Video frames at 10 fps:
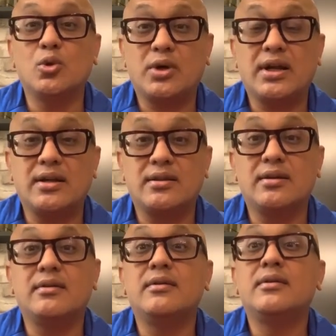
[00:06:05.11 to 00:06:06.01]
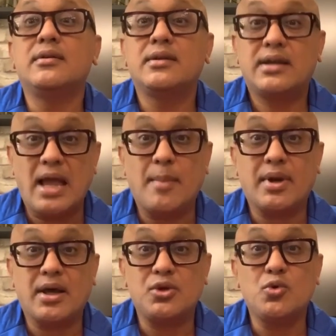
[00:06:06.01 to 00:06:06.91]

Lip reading: look at the camera.